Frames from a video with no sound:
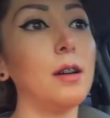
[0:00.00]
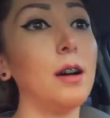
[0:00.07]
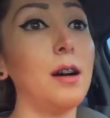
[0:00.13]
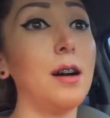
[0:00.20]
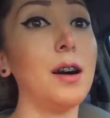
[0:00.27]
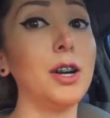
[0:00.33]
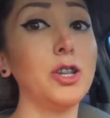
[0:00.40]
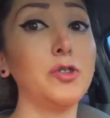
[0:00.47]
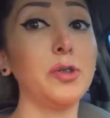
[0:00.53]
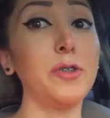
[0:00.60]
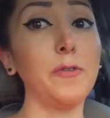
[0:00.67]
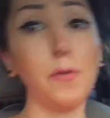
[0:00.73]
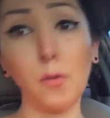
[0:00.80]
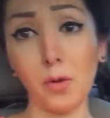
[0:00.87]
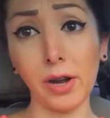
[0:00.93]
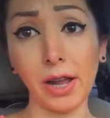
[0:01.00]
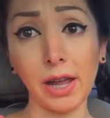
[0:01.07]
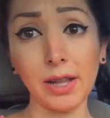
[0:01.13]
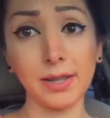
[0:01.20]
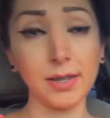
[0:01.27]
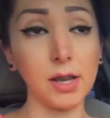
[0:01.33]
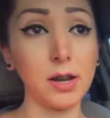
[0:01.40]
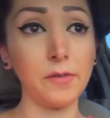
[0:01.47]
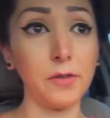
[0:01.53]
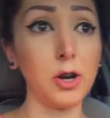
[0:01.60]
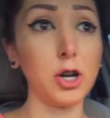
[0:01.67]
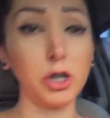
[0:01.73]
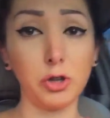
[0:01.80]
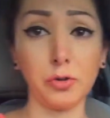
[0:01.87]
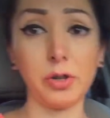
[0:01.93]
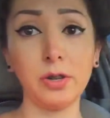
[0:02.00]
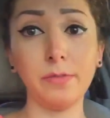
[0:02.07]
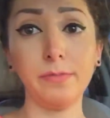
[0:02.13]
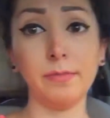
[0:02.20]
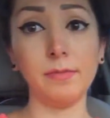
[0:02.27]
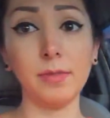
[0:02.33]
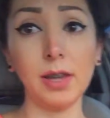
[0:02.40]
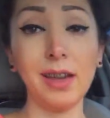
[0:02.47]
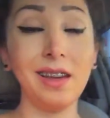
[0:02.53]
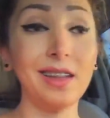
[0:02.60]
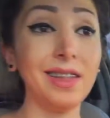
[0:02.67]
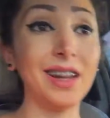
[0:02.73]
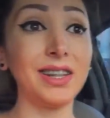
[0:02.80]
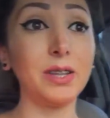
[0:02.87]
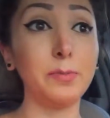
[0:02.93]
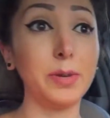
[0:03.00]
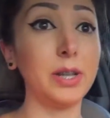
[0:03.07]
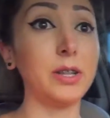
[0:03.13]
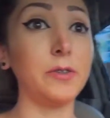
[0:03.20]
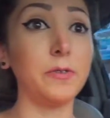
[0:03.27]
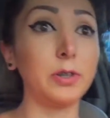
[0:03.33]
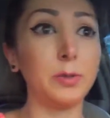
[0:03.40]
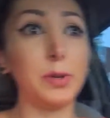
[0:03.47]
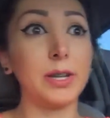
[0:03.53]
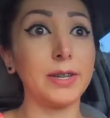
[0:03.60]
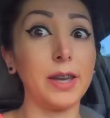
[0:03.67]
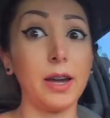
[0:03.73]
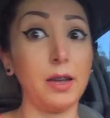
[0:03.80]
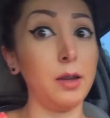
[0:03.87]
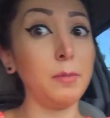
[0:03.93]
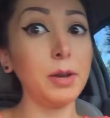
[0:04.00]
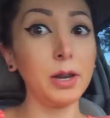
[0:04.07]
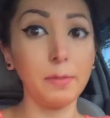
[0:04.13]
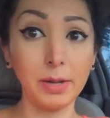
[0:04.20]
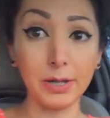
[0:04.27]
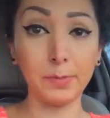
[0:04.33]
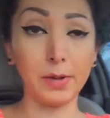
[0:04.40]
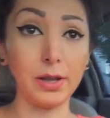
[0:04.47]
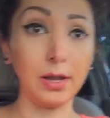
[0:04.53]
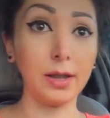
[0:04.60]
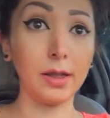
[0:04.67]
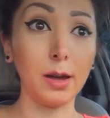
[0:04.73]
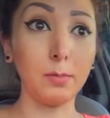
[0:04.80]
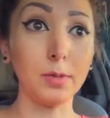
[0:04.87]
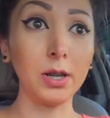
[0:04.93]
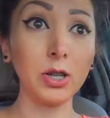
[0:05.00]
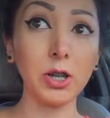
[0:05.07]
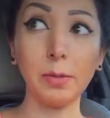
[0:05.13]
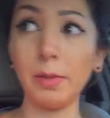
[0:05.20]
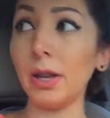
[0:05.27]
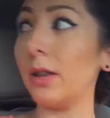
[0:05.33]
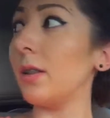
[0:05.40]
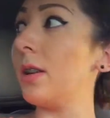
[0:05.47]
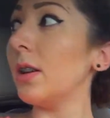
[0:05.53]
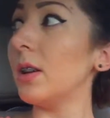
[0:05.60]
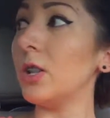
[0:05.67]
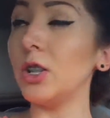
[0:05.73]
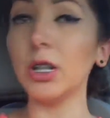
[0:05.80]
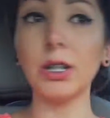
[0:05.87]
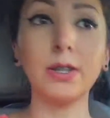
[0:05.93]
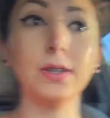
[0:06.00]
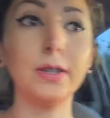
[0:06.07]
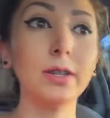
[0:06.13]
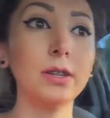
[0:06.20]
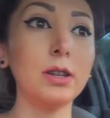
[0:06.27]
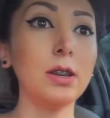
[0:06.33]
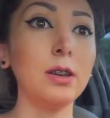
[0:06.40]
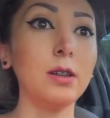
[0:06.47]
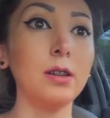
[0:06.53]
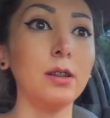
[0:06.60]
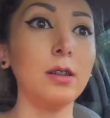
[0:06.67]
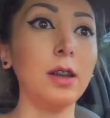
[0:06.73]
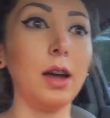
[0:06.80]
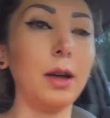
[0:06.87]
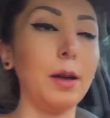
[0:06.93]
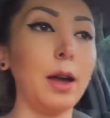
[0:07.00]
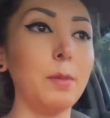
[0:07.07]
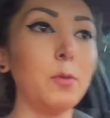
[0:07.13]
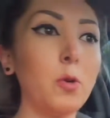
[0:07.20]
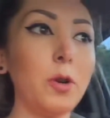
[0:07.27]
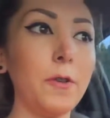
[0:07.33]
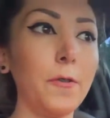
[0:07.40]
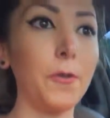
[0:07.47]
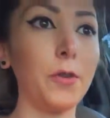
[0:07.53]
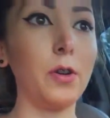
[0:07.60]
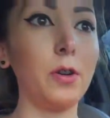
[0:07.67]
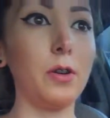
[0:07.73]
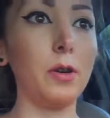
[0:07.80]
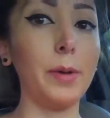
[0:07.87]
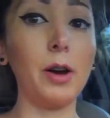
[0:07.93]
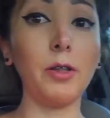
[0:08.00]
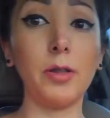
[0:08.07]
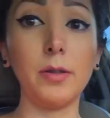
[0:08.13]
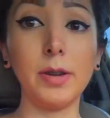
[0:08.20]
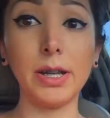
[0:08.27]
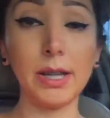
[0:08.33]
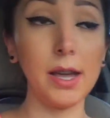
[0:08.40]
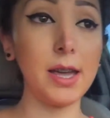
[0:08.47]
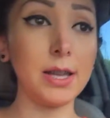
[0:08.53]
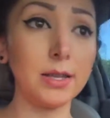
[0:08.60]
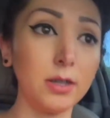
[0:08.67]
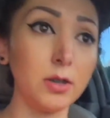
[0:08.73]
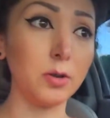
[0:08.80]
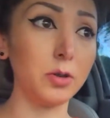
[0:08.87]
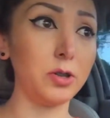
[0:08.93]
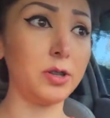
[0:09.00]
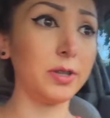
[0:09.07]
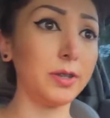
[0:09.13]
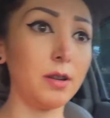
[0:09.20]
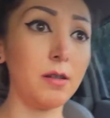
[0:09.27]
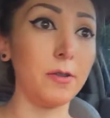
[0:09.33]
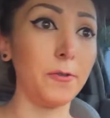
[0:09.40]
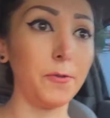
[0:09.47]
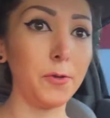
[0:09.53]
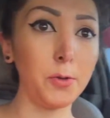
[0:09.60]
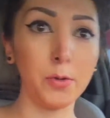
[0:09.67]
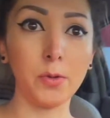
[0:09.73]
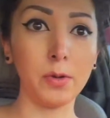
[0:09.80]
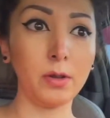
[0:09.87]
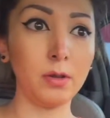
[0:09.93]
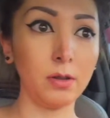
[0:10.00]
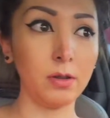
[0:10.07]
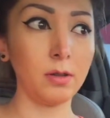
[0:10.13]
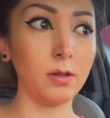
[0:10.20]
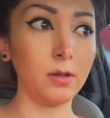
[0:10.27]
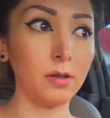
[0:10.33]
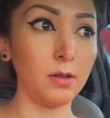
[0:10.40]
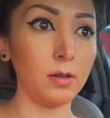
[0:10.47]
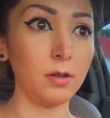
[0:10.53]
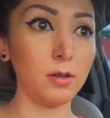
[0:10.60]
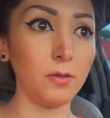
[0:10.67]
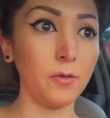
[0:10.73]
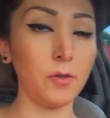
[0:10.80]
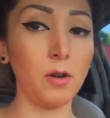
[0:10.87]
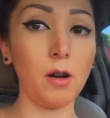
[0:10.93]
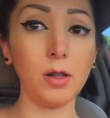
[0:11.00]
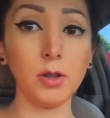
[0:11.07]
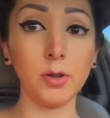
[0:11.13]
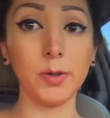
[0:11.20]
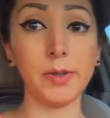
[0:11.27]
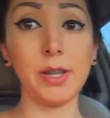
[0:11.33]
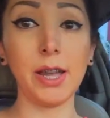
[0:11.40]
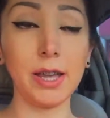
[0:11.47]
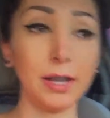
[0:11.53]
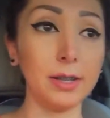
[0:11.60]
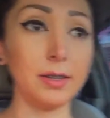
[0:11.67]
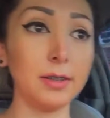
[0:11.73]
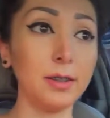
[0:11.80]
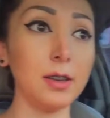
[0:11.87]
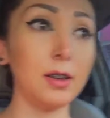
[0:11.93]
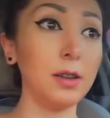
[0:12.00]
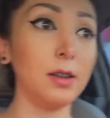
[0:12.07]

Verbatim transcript: 140 instead of 100. That's a big difference because I am going to be spending that much. I mean, just I'm going for about 3 days, so just on food for all those days